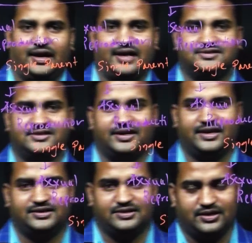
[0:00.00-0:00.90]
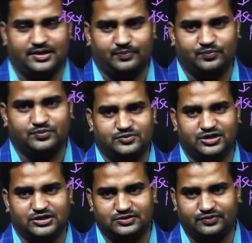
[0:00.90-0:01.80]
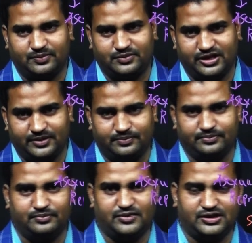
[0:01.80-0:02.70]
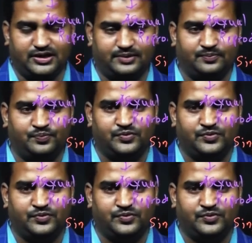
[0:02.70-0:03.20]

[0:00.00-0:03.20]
as they get the genes from their mother